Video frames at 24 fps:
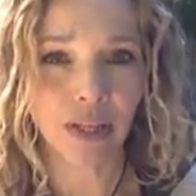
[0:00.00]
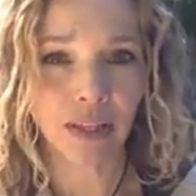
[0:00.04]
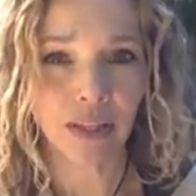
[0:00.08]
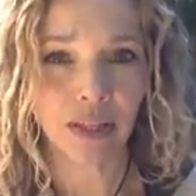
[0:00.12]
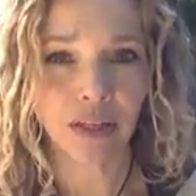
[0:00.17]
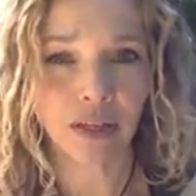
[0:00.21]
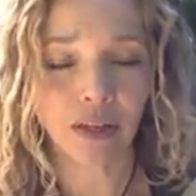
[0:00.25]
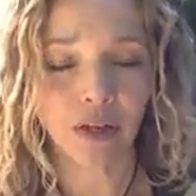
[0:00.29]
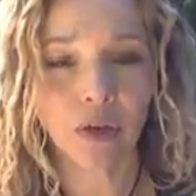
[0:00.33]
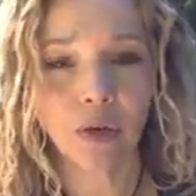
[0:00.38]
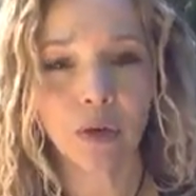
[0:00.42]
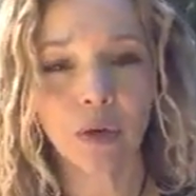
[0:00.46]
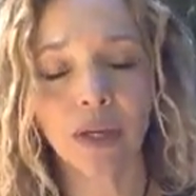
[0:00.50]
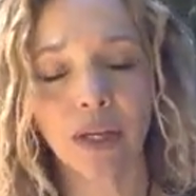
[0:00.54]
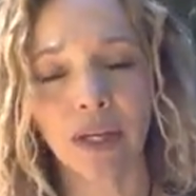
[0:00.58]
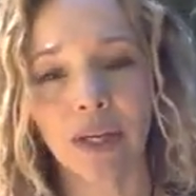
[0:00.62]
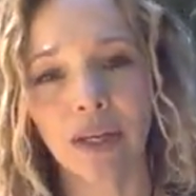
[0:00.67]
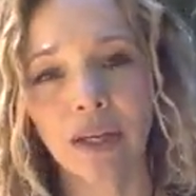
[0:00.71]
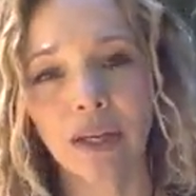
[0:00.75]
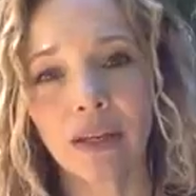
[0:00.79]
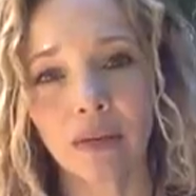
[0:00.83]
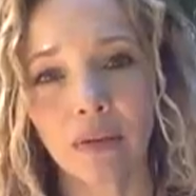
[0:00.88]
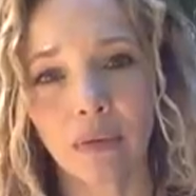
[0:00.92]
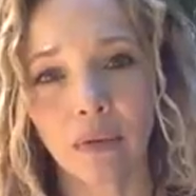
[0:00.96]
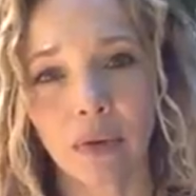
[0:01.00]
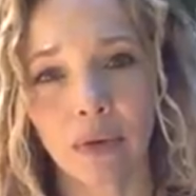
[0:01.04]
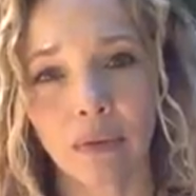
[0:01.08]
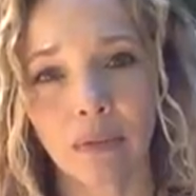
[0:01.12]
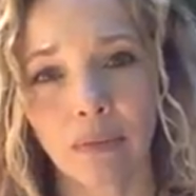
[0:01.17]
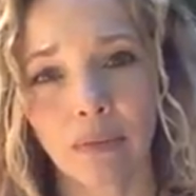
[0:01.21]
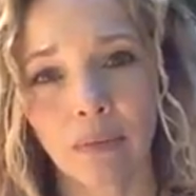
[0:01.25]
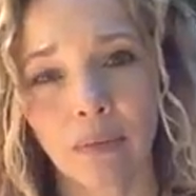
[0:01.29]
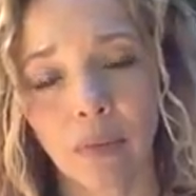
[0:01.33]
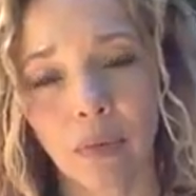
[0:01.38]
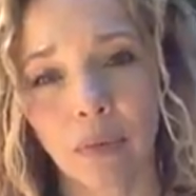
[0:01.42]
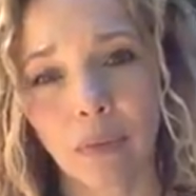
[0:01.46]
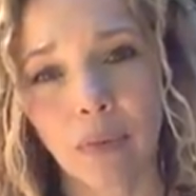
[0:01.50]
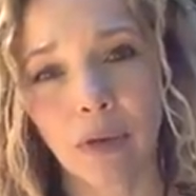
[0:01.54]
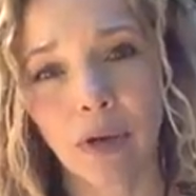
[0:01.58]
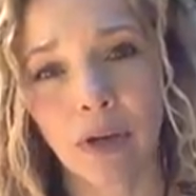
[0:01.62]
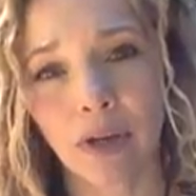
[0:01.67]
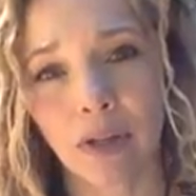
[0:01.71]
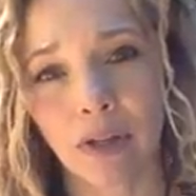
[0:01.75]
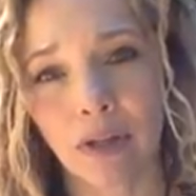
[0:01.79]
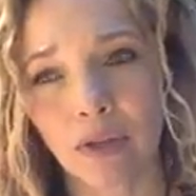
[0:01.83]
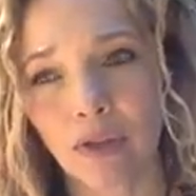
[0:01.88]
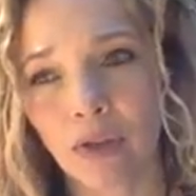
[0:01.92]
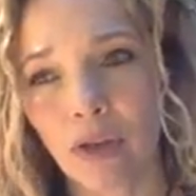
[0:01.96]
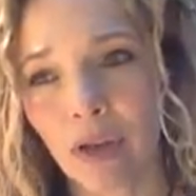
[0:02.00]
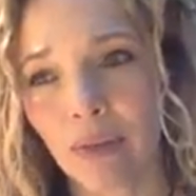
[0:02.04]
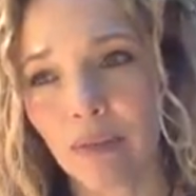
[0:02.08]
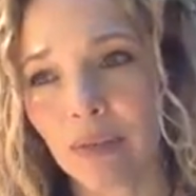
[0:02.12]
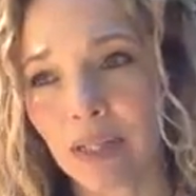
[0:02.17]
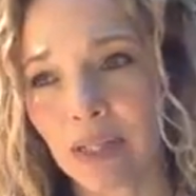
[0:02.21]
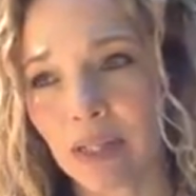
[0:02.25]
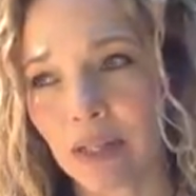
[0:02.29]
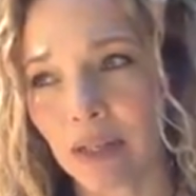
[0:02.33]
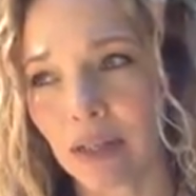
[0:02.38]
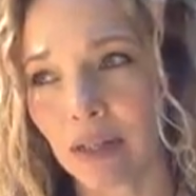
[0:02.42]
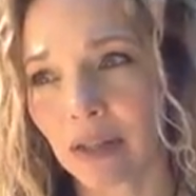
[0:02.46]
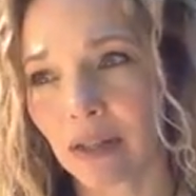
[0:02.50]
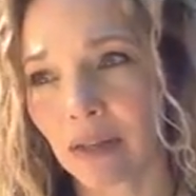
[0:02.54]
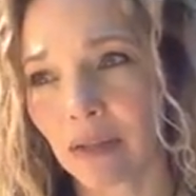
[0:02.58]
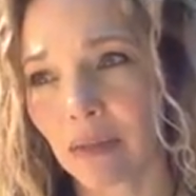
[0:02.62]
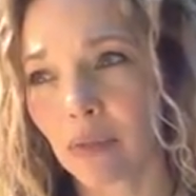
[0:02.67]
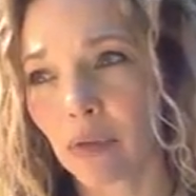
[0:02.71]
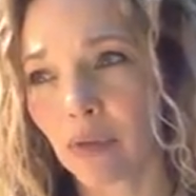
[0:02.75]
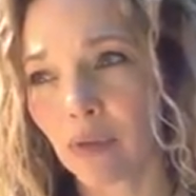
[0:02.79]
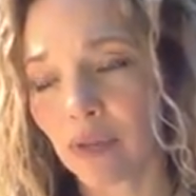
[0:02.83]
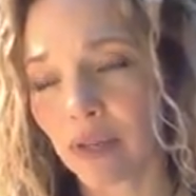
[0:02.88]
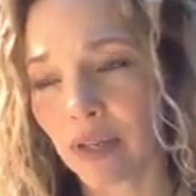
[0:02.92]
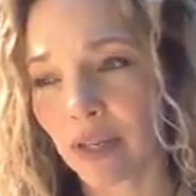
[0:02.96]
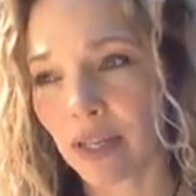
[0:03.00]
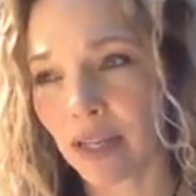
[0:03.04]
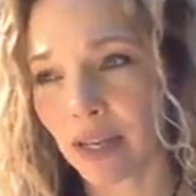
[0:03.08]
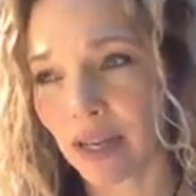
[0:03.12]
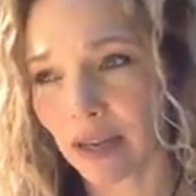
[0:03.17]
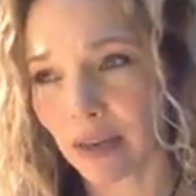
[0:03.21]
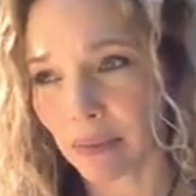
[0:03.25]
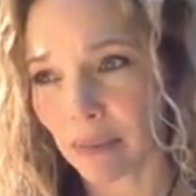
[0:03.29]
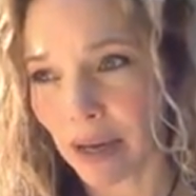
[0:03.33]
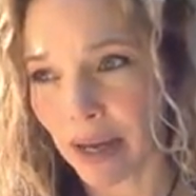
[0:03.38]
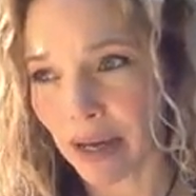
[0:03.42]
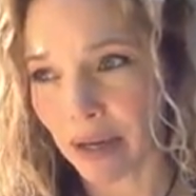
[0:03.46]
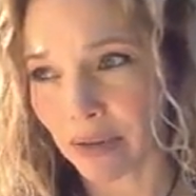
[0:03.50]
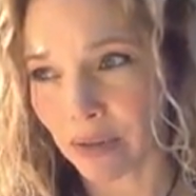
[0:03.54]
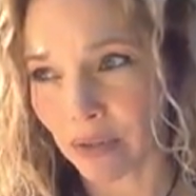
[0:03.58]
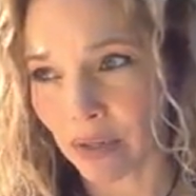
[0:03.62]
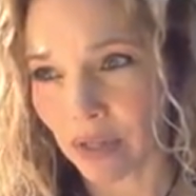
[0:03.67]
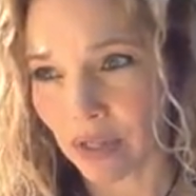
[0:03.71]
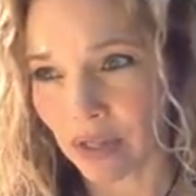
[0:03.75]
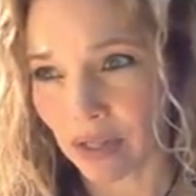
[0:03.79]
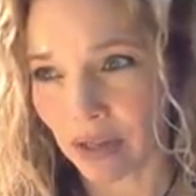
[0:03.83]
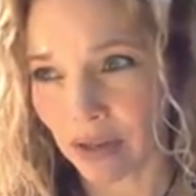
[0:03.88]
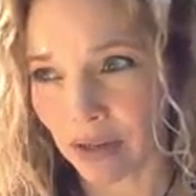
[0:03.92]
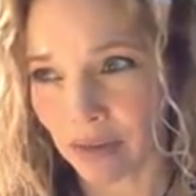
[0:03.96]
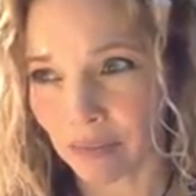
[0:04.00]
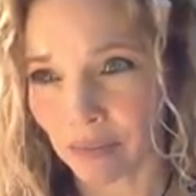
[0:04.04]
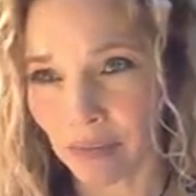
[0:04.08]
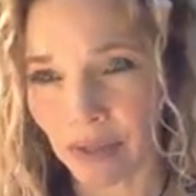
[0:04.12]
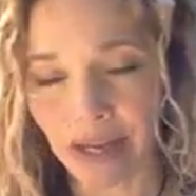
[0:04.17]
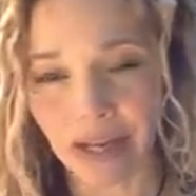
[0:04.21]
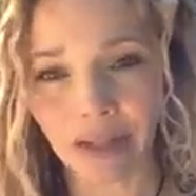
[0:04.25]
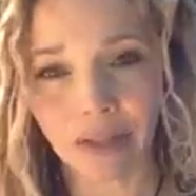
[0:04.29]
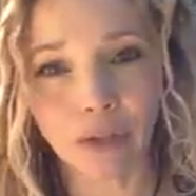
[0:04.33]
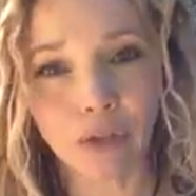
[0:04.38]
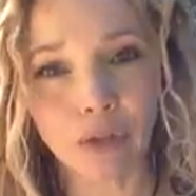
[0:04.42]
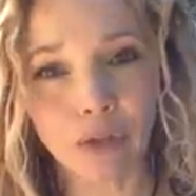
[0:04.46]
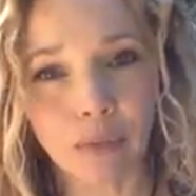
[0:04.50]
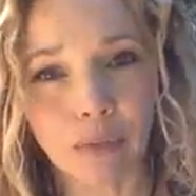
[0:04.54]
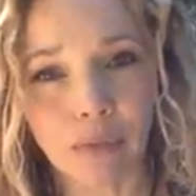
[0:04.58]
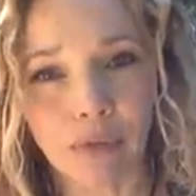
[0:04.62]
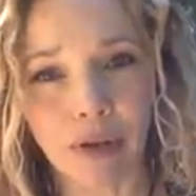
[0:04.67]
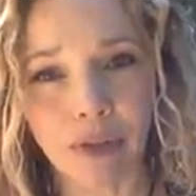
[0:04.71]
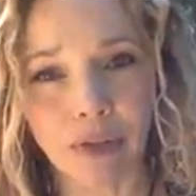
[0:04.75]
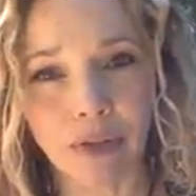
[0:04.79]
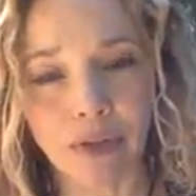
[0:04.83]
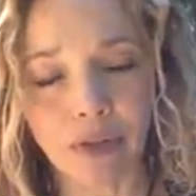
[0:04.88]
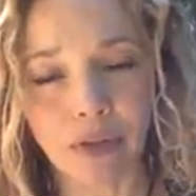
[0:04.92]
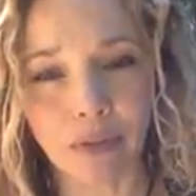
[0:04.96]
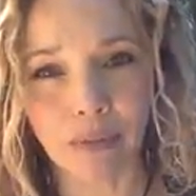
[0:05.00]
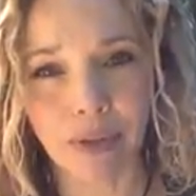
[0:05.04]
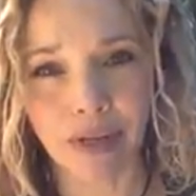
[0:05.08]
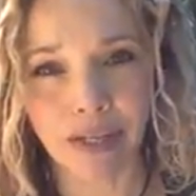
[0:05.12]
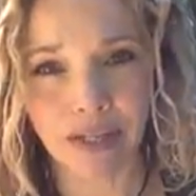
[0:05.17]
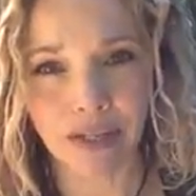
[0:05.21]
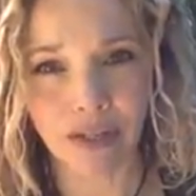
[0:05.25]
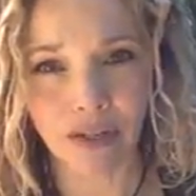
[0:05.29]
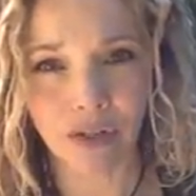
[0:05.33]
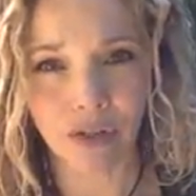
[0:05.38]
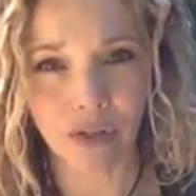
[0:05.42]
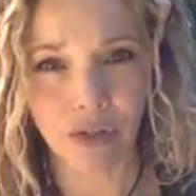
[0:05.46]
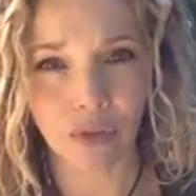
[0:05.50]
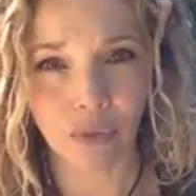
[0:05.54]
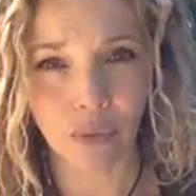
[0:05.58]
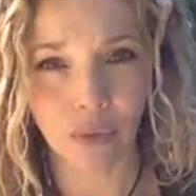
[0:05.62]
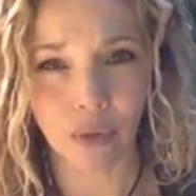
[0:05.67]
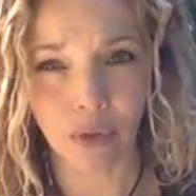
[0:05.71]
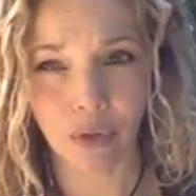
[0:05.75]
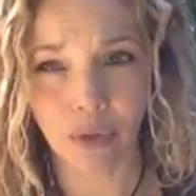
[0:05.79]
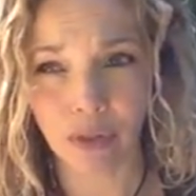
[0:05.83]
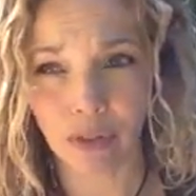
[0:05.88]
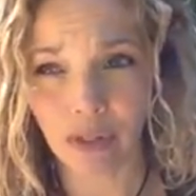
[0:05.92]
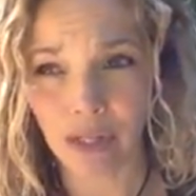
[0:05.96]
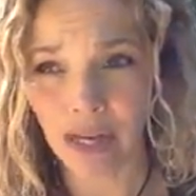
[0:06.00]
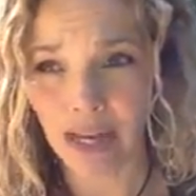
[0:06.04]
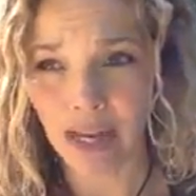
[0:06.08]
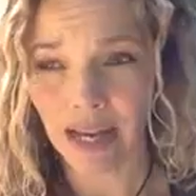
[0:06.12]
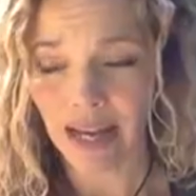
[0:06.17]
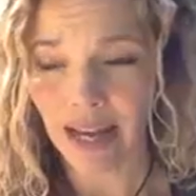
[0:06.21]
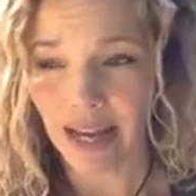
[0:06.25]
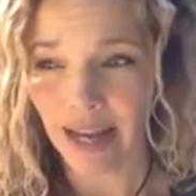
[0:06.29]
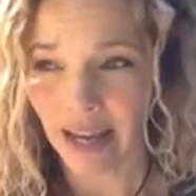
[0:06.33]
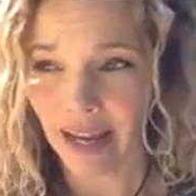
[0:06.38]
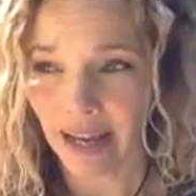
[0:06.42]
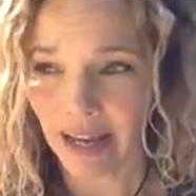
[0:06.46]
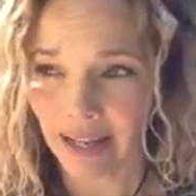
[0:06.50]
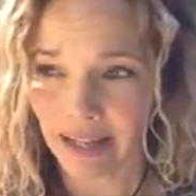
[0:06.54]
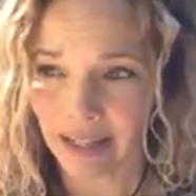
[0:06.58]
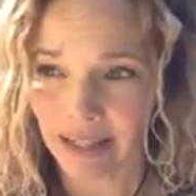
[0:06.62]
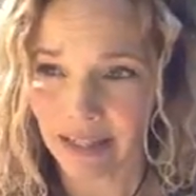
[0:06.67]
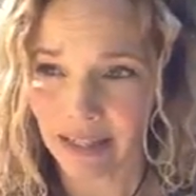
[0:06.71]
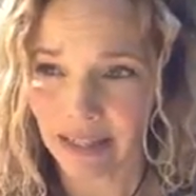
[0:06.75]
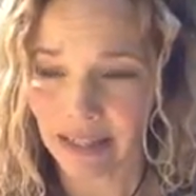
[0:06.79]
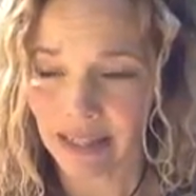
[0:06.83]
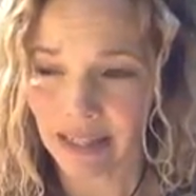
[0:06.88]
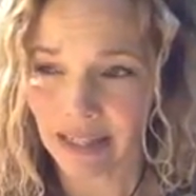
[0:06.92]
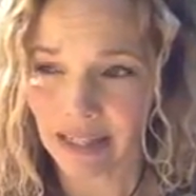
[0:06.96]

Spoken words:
The Kogi, one part of the tribe, did a movie about the Elder Brothers' message to the world, and